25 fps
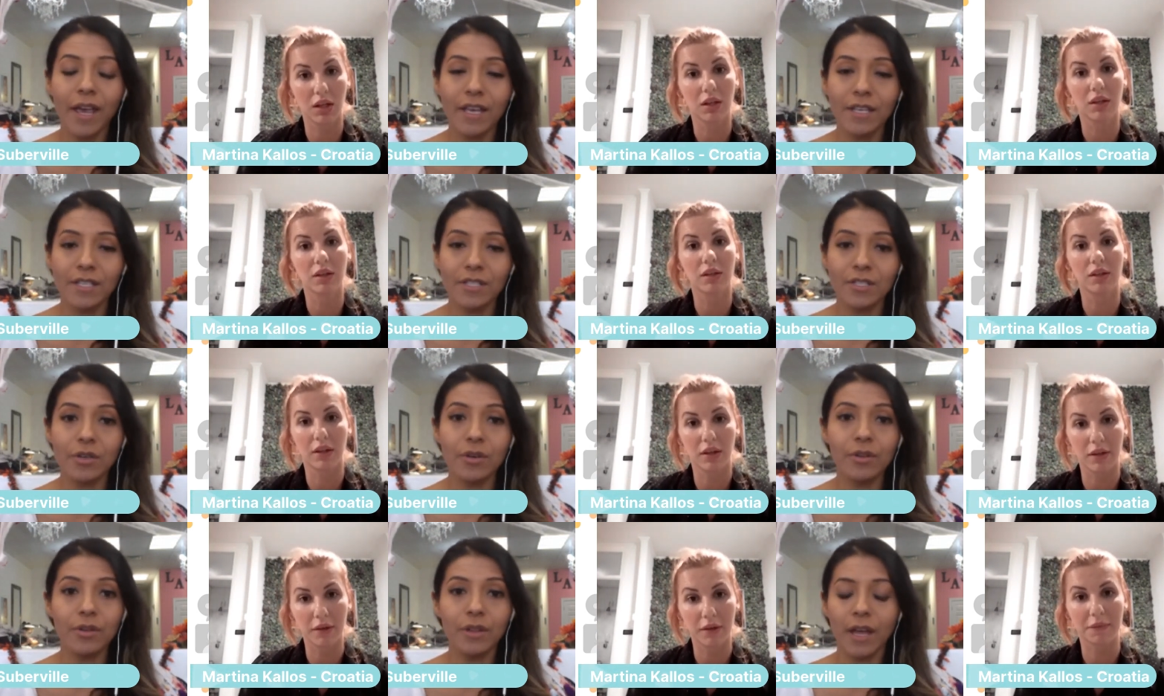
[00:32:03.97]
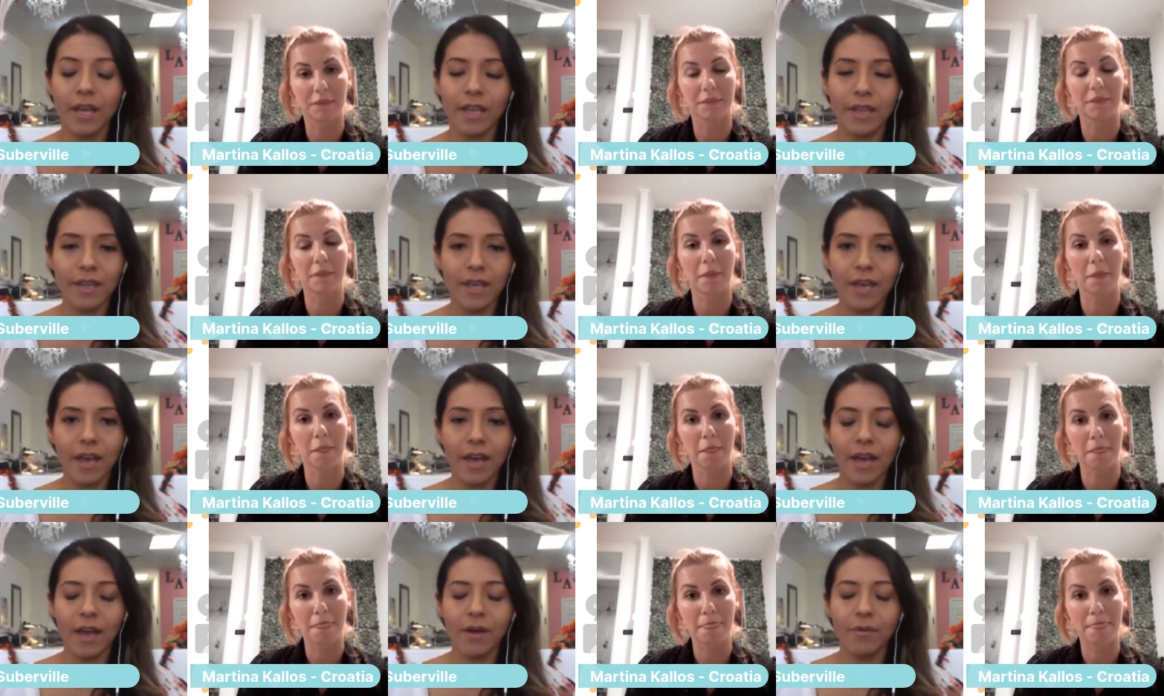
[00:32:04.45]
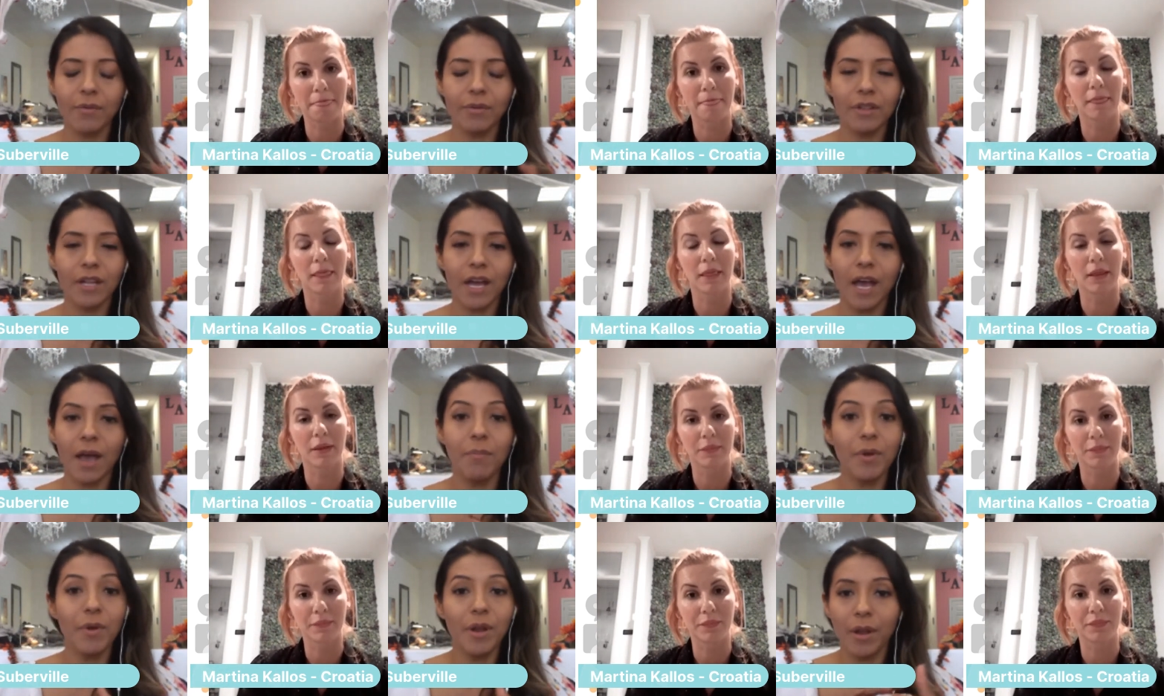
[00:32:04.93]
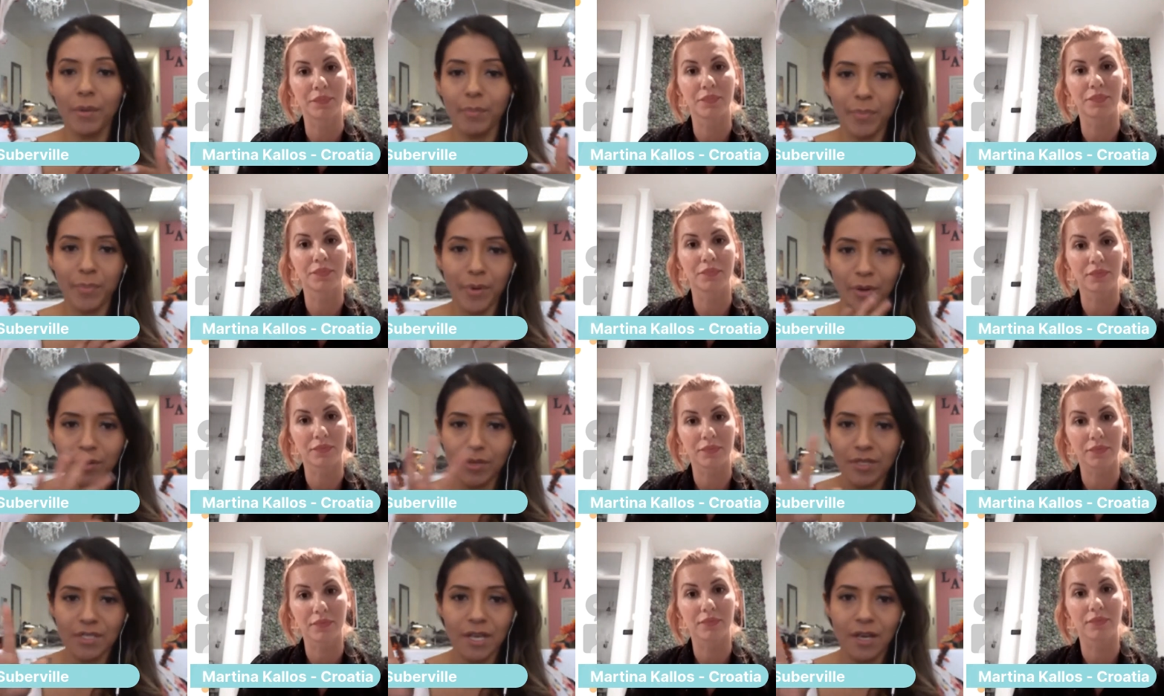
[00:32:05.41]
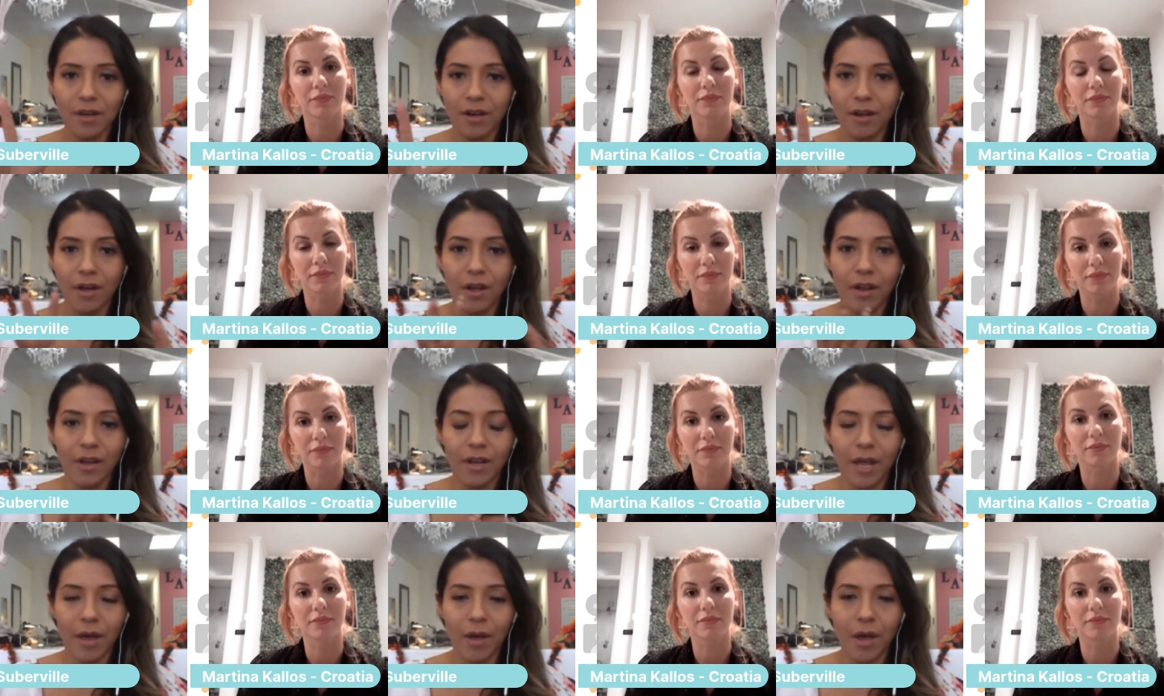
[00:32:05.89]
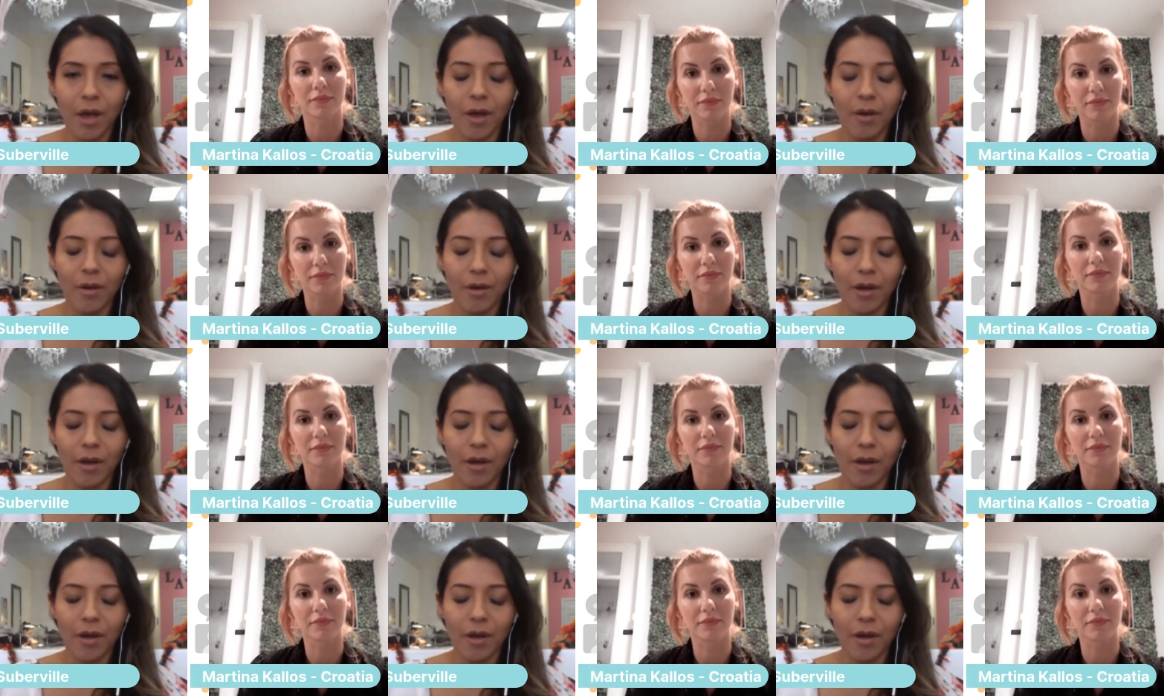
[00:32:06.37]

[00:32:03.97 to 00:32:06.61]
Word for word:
Speaker 1: Okay. So I'm going to post that on.